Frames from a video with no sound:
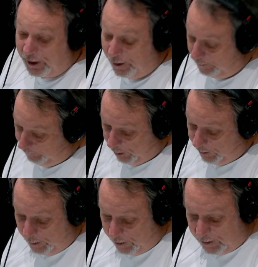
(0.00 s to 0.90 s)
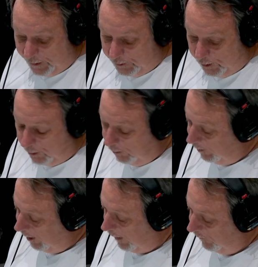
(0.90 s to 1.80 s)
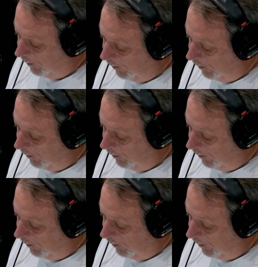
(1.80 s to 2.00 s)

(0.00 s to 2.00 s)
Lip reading: so you know what you have to do. You have to